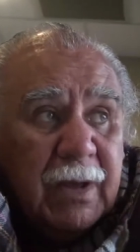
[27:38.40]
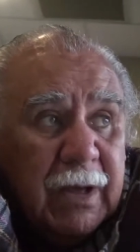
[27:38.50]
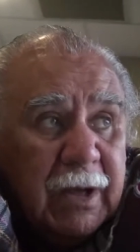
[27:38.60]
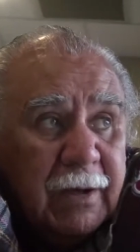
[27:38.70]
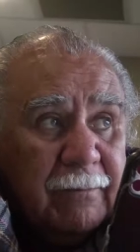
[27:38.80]

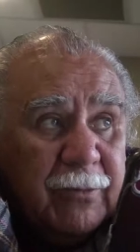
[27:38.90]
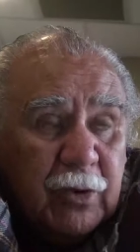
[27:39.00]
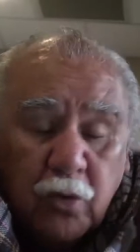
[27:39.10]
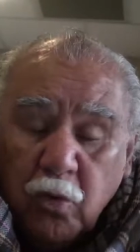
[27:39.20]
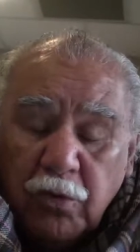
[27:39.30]
um, the
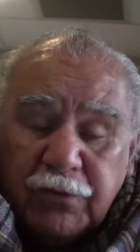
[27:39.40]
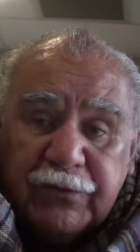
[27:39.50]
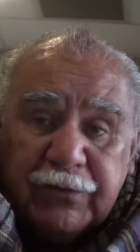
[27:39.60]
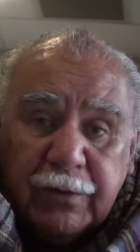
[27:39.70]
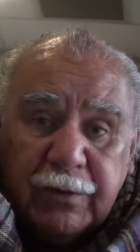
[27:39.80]

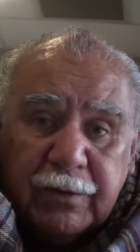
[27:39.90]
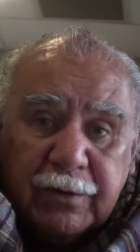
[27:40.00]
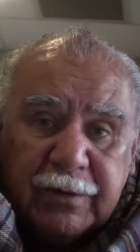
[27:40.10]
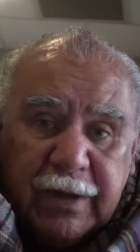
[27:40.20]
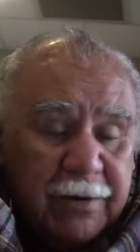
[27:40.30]
courts
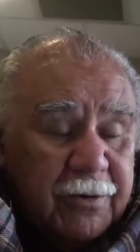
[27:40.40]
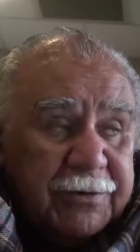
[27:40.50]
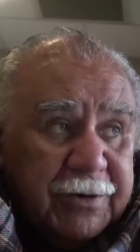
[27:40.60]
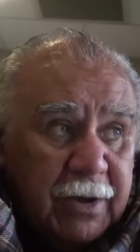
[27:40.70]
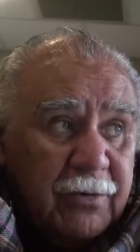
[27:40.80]

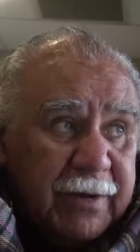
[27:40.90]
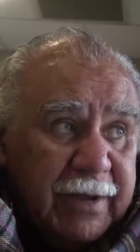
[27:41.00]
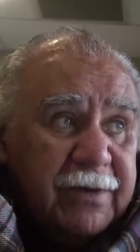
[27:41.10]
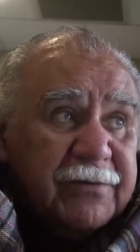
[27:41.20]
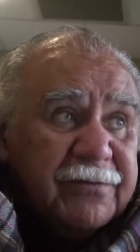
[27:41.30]
cannot go
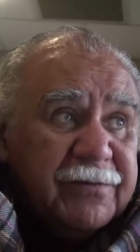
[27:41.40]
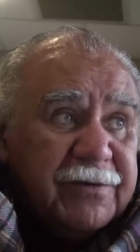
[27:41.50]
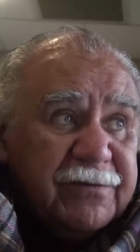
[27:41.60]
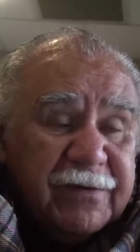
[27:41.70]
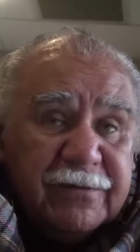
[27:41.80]
against the
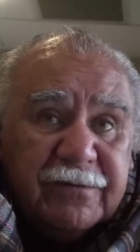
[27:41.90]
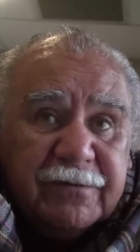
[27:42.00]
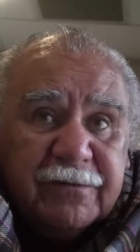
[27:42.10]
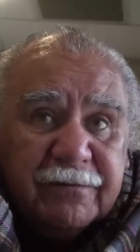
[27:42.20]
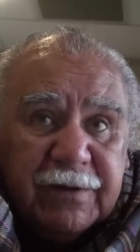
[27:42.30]

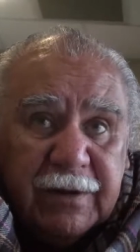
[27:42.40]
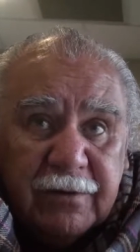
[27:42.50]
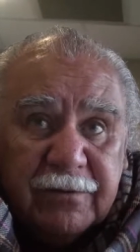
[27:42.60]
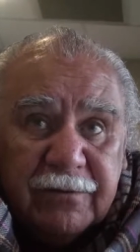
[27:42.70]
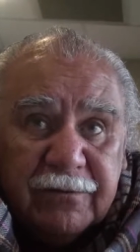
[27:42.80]
decisions of the
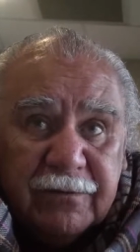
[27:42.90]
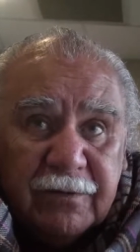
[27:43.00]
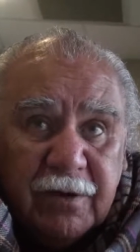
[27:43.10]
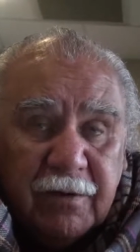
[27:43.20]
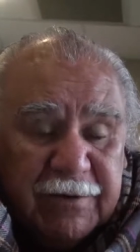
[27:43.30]
elders
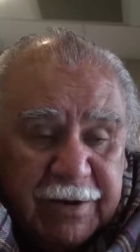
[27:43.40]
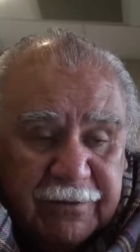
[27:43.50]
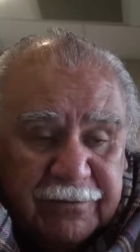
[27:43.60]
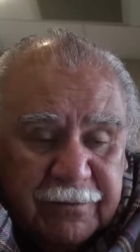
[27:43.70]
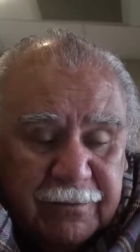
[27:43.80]
of a
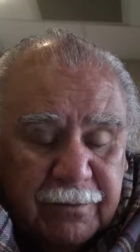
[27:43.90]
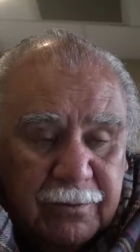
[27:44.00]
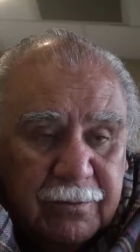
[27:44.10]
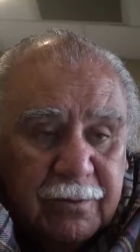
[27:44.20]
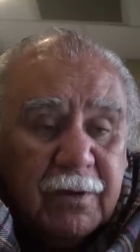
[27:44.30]
nation.
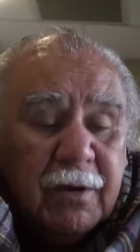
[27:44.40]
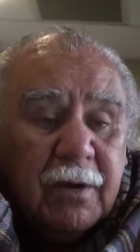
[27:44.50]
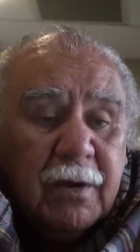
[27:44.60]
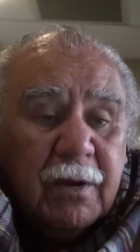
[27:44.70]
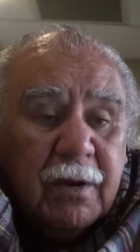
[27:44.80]

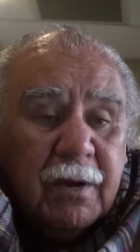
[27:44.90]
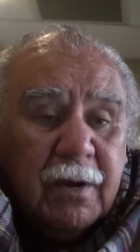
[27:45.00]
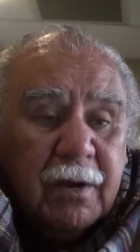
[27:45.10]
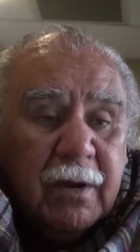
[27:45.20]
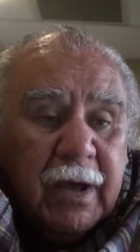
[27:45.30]

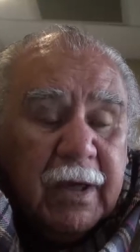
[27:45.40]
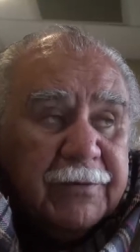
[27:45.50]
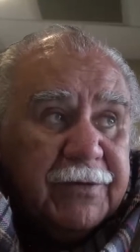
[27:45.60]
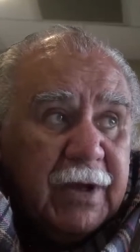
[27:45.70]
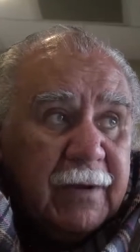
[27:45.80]

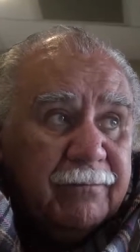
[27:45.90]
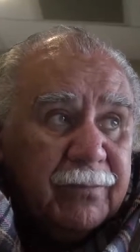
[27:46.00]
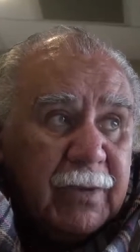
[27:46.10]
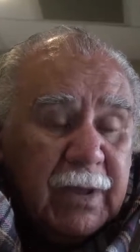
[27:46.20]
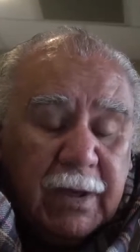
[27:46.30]
And, um,
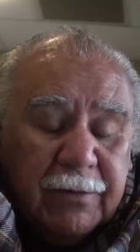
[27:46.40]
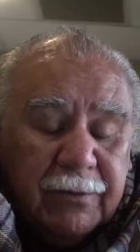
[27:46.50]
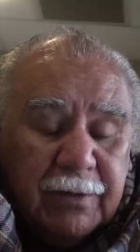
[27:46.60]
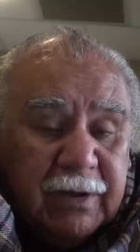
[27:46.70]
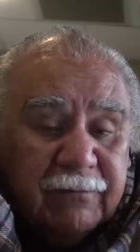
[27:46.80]

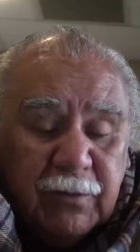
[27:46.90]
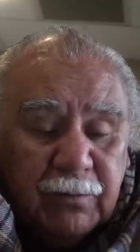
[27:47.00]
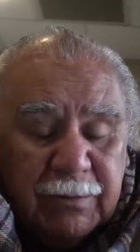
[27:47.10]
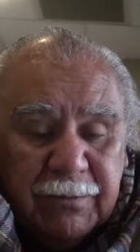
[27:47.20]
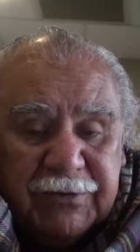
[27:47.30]
and even
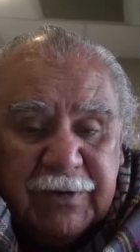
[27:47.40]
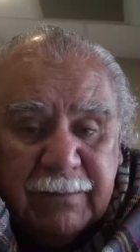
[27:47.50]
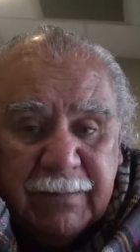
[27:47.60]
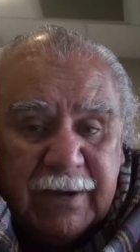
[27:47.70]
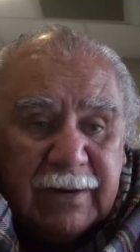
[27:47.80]
when we
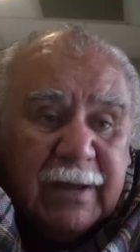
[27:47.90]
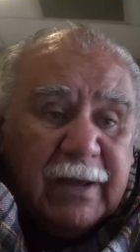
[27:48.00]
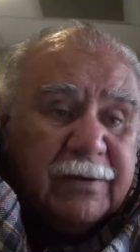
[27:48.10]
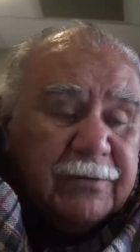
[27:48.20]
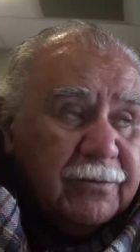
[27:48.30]
take back
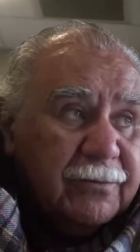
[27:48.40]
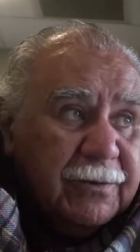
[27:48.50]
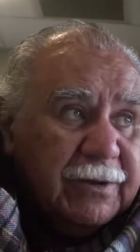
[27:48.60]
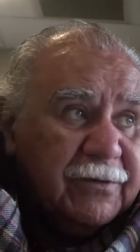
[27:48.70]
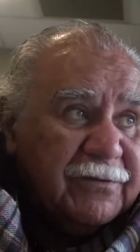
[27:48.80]
land,
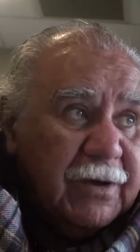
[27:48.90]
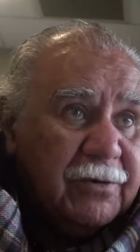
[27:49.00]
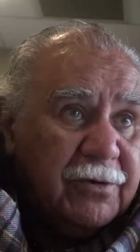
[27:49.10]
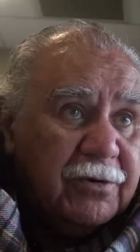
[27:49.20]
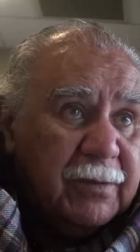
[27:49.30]
we just go
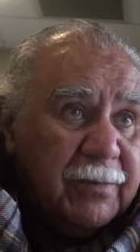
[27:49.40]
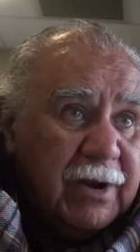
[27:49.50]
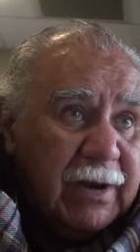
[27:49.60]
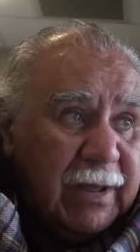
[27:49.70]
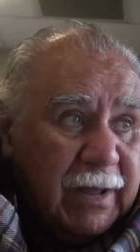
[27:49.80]
and
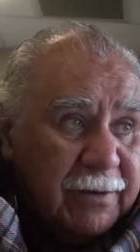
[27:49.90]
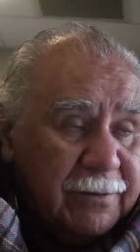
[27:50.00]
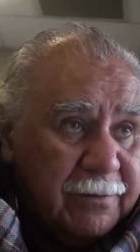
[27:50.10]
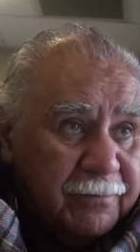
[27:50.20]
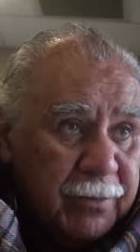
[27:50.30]
occupy
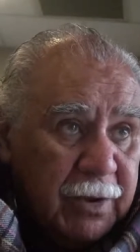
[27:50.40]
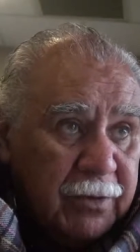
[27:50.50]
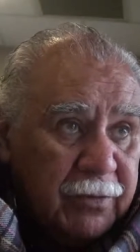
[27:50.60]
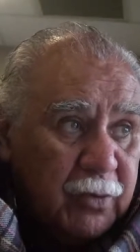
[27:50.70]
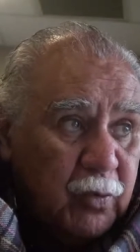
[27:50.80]
land.
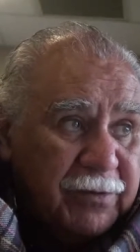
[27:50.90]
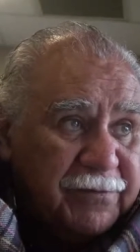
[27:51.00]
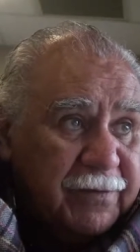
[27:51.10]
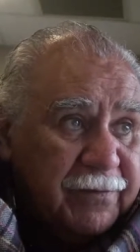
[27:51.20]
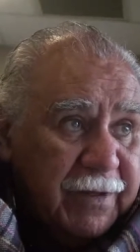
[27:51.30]
The
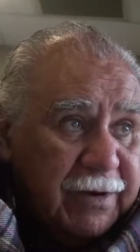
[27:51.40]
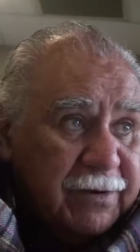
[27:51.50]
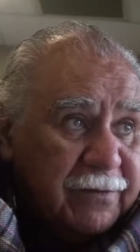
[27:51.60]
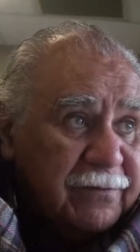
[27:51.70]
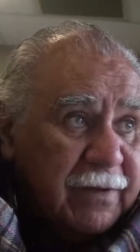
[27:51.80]
question then
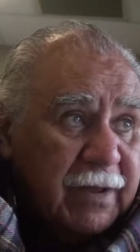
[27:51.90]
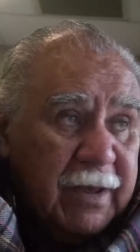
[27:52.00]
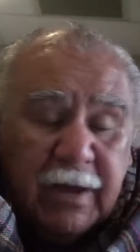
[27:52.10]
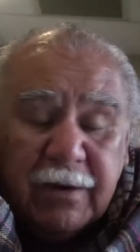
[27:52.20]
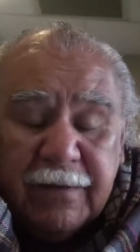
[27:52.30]
is,
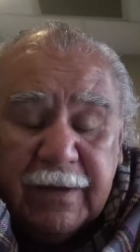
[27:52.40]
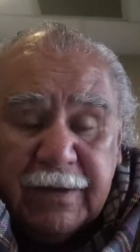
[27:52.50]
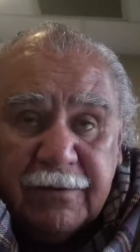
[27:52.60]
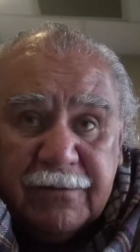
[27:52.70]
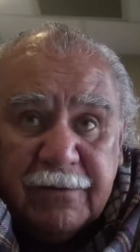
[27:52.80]
how do they
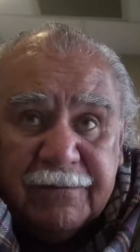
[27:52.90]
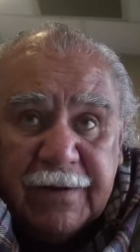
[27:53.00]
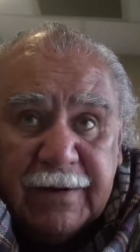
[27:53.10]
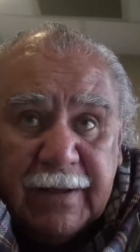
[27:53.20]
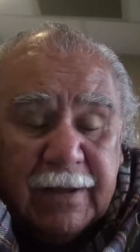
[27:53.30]
get us off
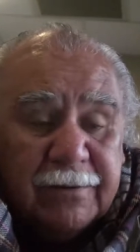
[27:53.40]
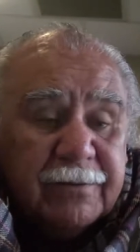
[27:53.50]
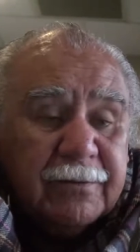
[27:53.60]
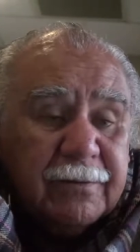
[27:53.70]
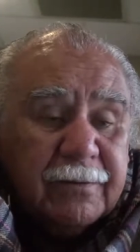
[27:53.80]
that land?